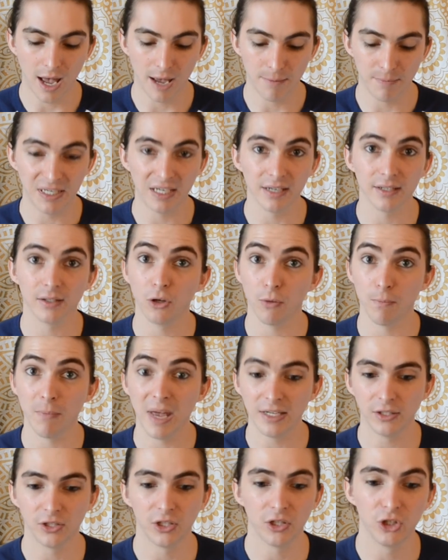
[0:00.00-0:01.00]
because they're
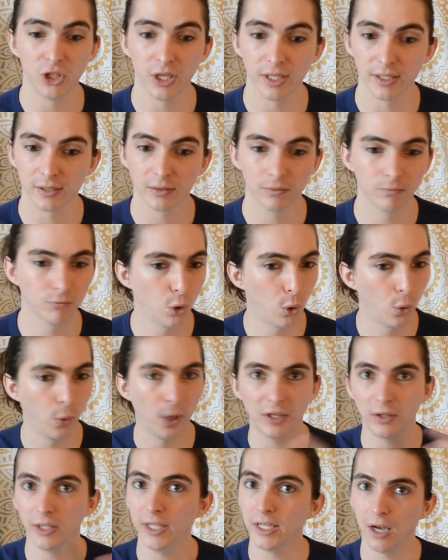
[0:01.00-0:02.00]
meant to just
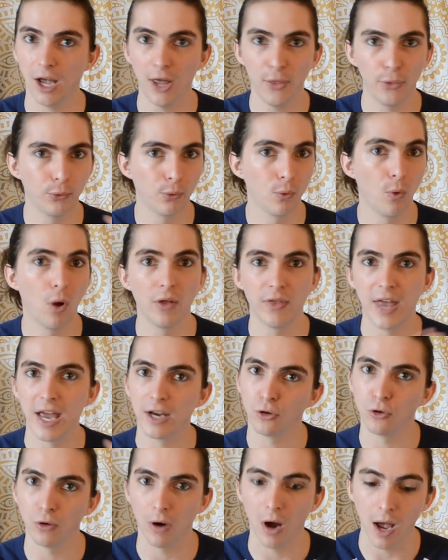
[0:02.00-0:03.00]
quickly cut through all
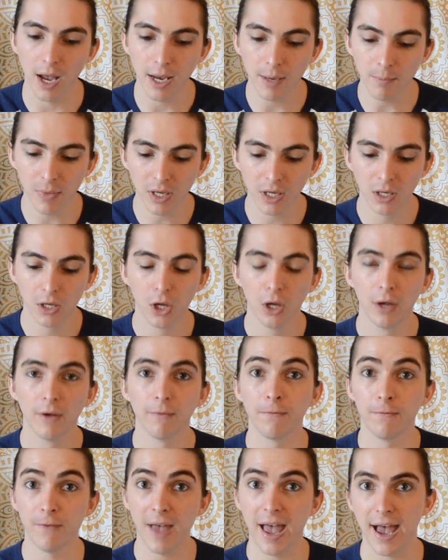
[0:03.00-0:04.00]
that grime
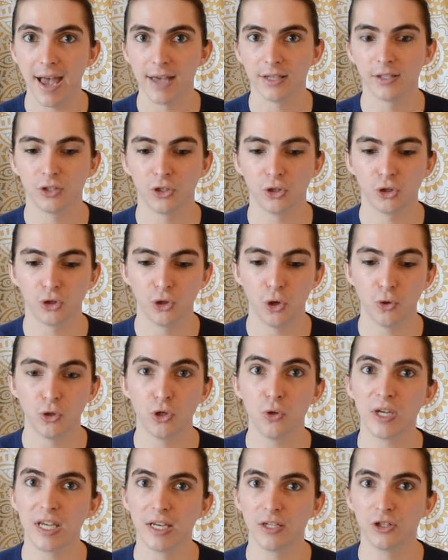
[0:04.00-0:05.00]
fast so
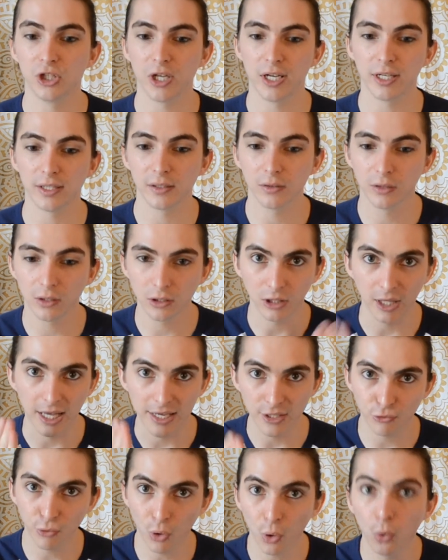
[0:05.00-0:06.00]
you can just
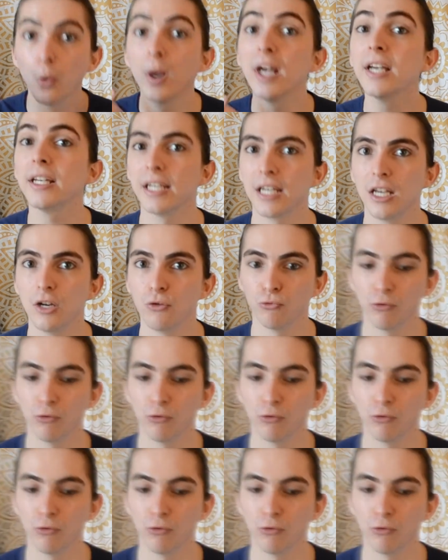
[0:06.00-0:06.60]
cleanse real quick and